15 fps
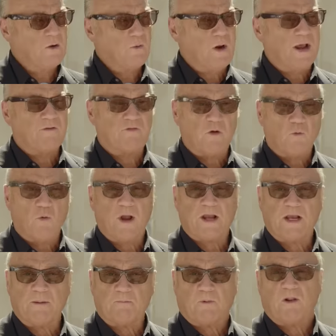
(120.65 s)
We have the
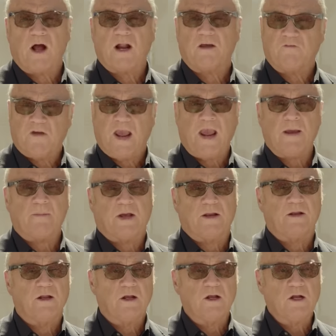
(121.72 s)
wicked plot of Haman
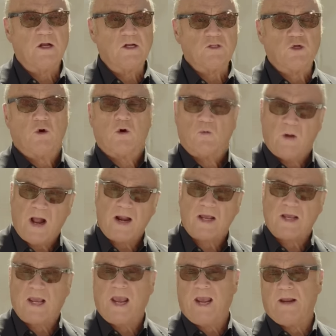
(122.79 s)
to
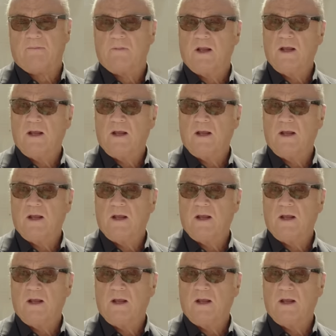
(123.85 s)
eradicate